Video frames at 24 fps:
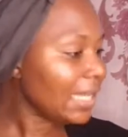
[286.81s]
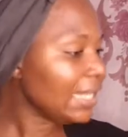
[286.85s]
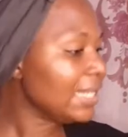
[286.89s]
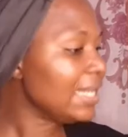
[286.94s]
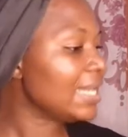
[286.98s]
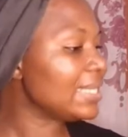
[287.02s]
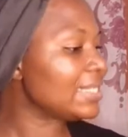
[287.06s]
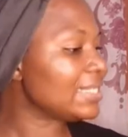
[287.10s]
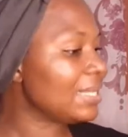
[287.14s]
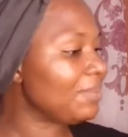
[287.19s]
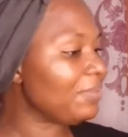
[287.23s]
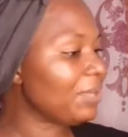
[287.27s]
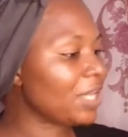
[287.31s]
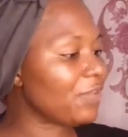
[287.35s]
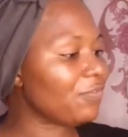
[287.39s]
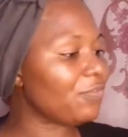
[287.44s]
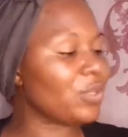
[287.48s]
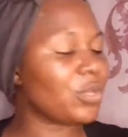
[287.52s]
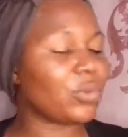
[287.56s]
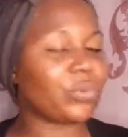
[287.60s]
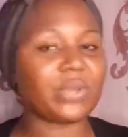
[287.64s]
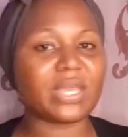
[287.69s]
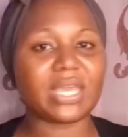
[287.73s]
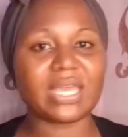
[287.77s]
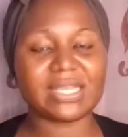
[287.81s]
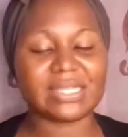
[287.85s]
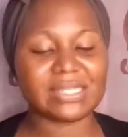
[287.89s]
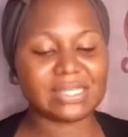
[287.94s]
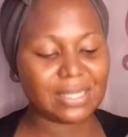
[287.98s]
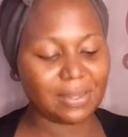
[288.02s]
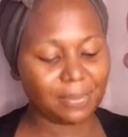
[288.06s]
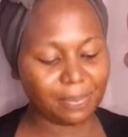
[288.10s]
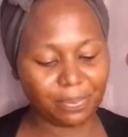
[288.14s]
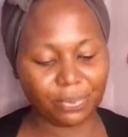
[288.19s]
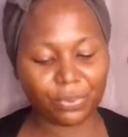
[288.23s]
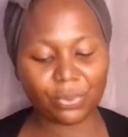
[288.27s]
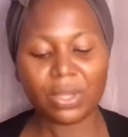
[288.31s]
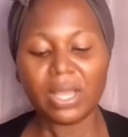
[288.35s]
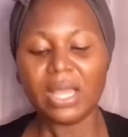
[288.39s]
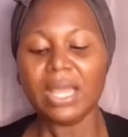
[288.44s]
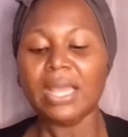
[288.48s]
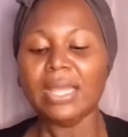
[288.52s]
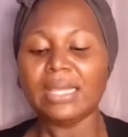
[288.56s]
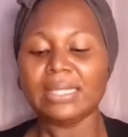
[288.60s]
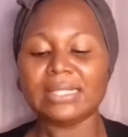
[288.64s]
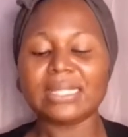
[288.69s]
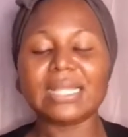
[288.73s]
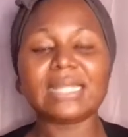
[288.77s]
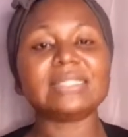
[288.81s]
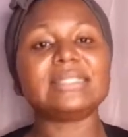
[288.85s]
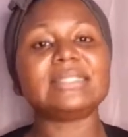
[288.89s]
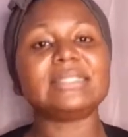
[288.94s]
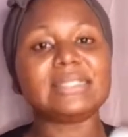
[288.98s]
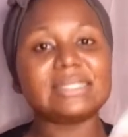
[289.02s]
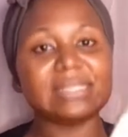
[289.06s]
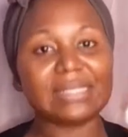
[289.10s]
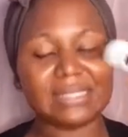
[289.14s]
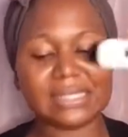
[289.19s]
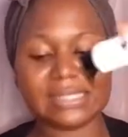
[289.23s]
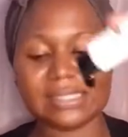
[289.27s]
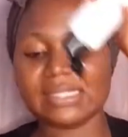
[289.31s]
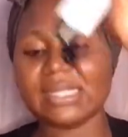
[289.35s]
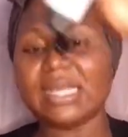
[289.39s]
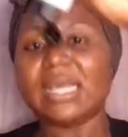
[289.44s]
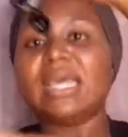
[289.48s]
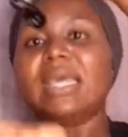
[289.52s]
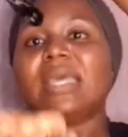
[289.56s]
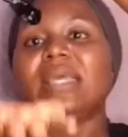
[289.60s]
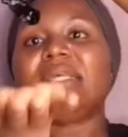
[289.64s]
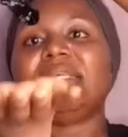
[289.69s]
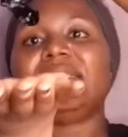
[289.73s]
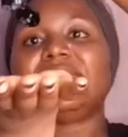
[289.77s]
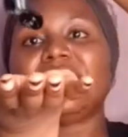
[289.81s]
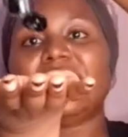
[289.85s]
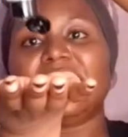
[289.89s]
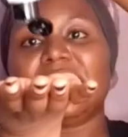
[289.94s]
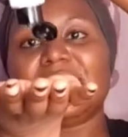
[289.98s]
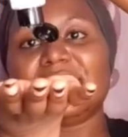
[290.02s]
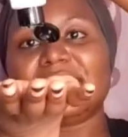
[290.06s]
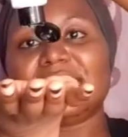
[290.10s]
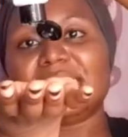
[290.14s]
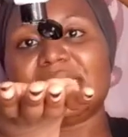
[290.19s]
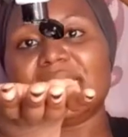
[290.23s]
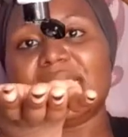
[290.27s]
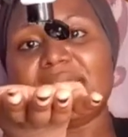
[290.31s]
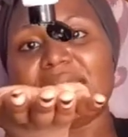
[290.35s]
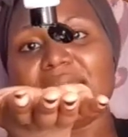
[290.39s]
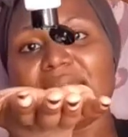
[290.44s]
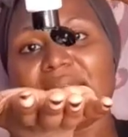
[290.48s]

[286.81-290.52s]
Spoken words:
Yes, let me give you a quick example. Now this is an azelaic